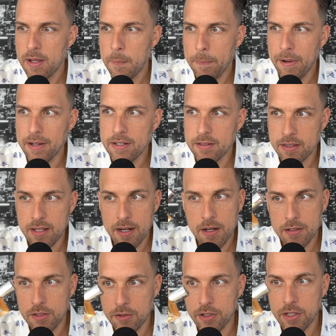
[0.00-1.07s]
but there
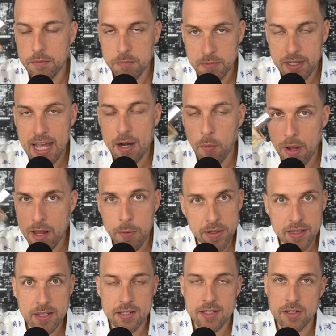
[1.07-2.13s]
you could get away
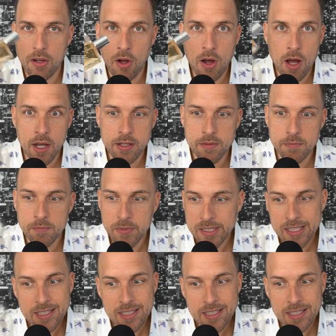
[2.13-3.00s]
with this on